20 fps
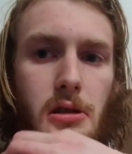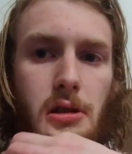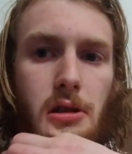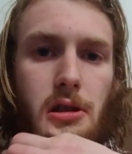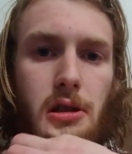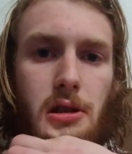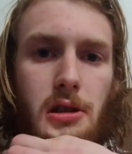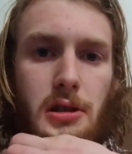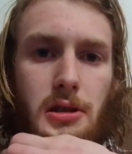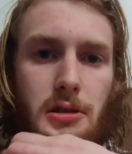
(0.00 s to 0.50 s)

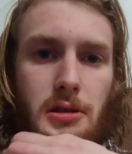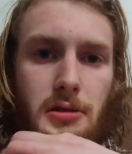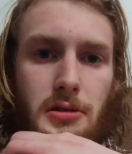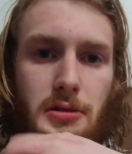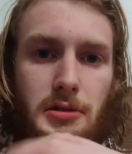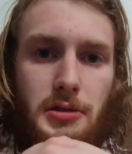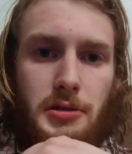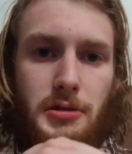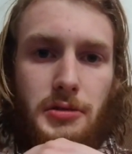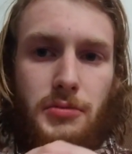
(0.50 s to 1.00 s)

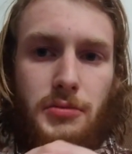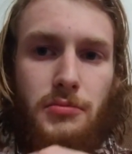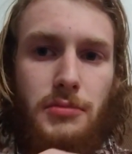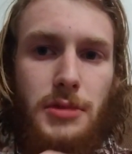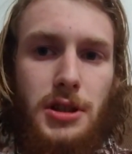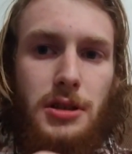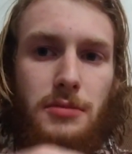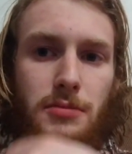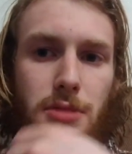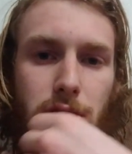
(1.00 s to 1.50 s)
And
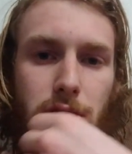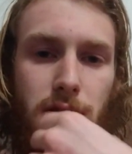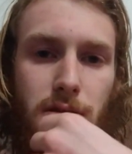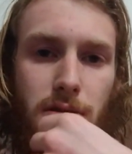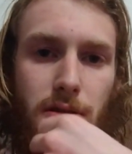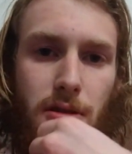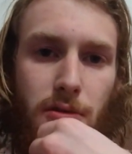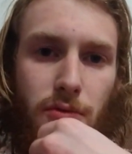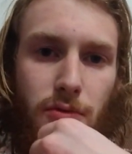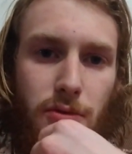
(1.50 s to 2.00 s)
maybe
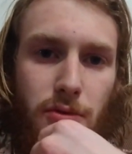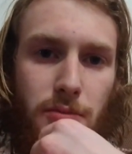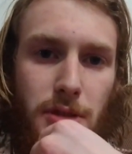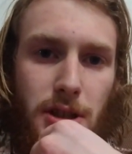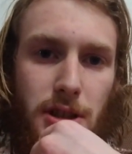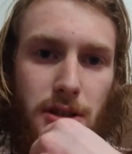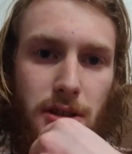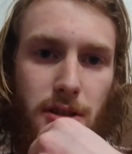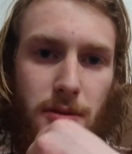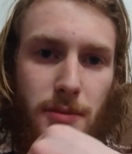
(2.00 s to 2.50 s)
there will
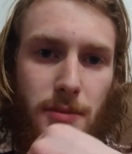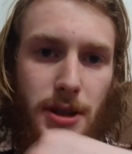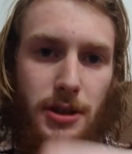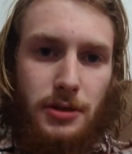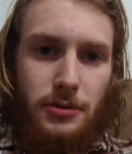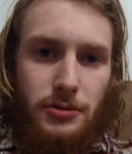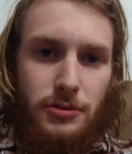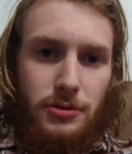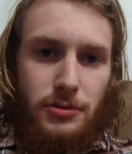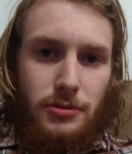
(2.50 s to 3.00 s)
be some
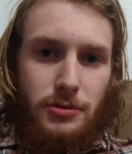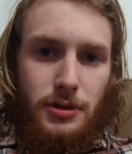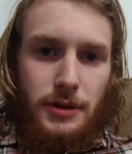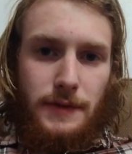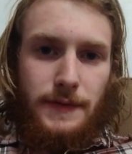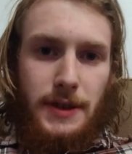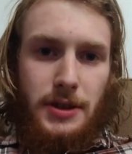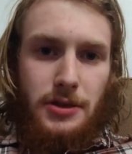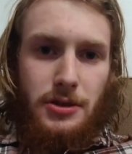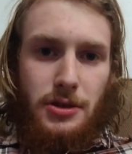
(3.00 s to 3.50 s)
outdoor
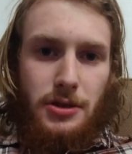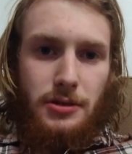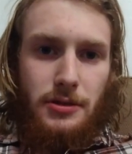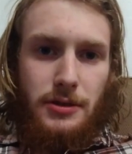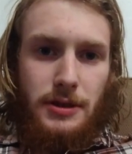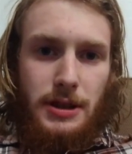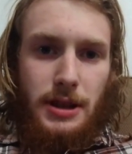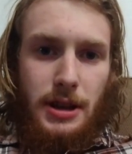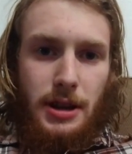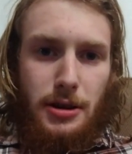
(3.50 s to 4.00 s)

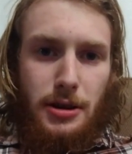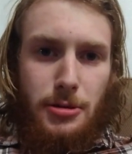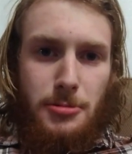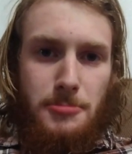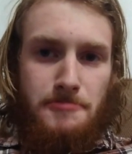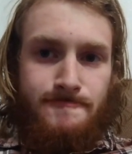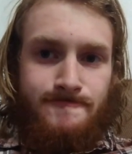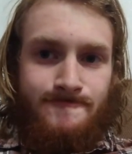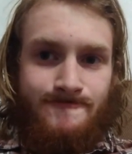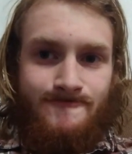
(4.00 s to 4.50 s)
adventures there.
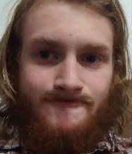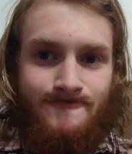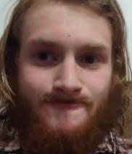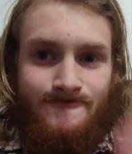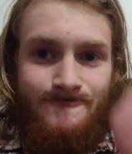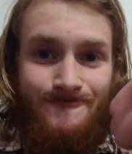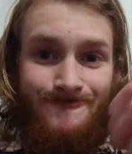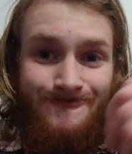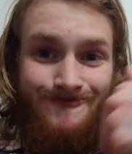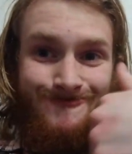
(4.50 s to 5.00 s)

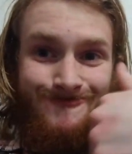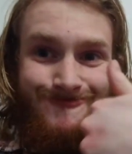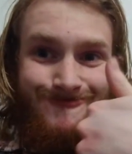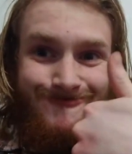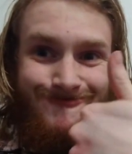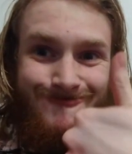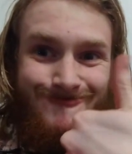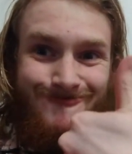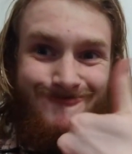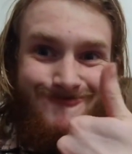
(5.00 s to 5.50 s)

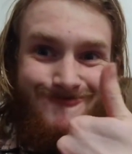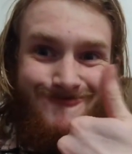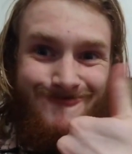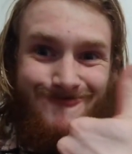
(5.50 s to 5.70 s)
I